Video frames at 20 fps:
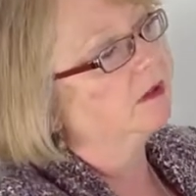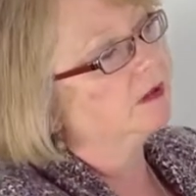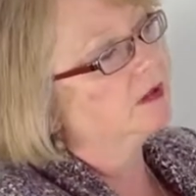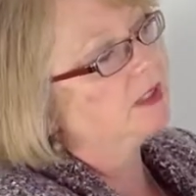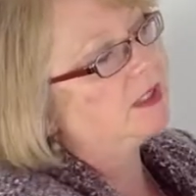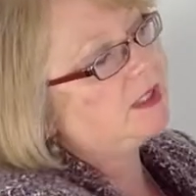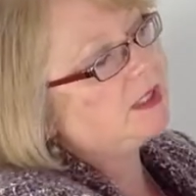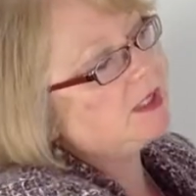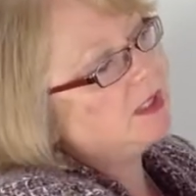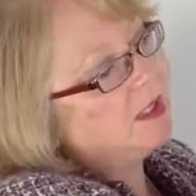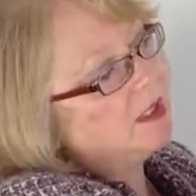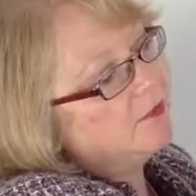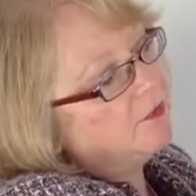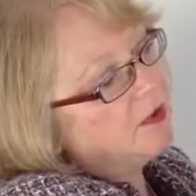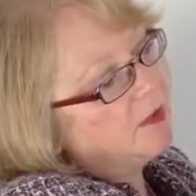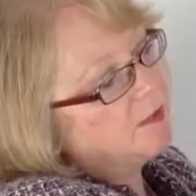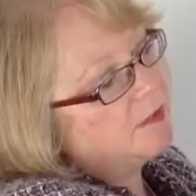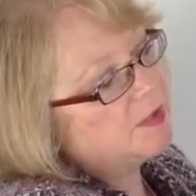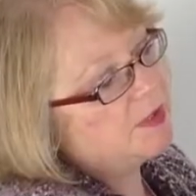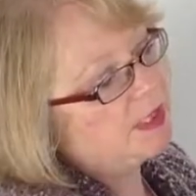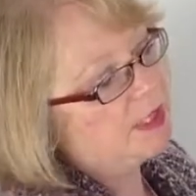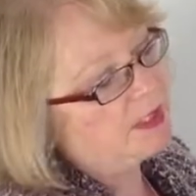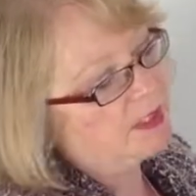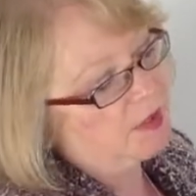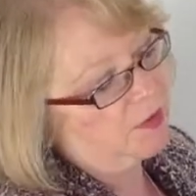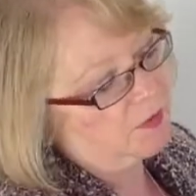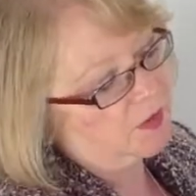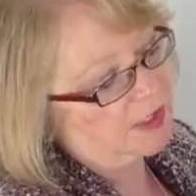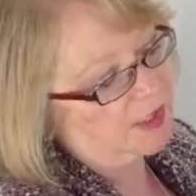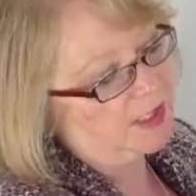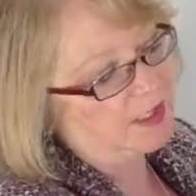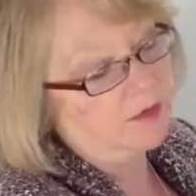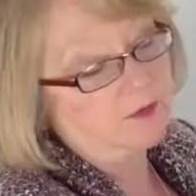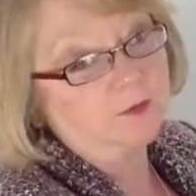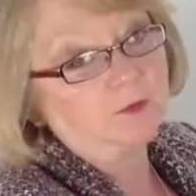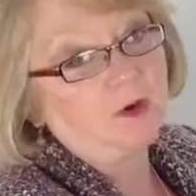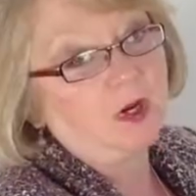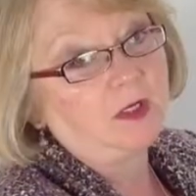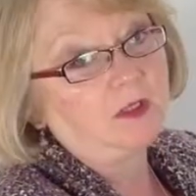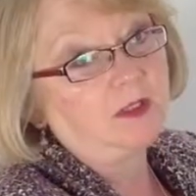This line represents your centre
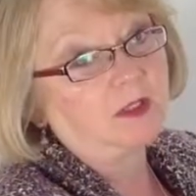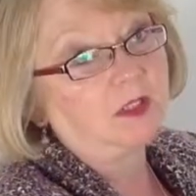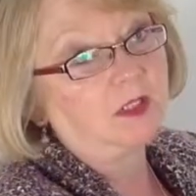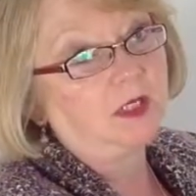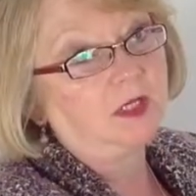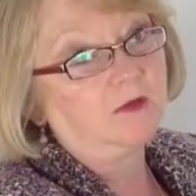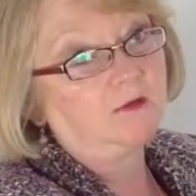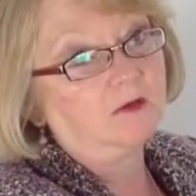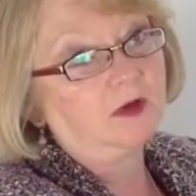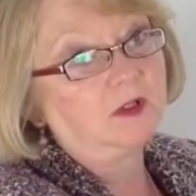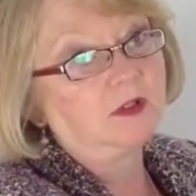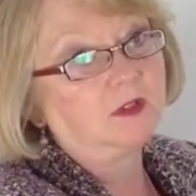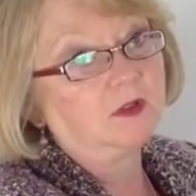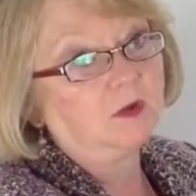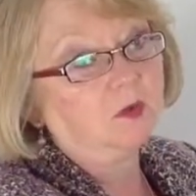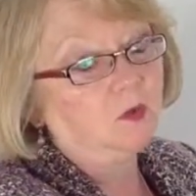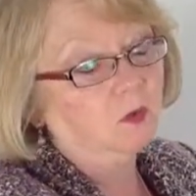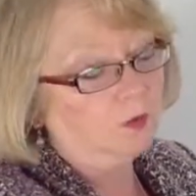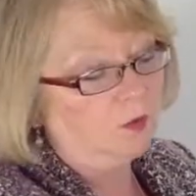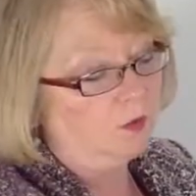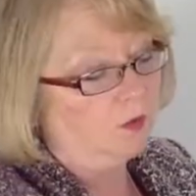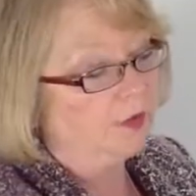front and runs all the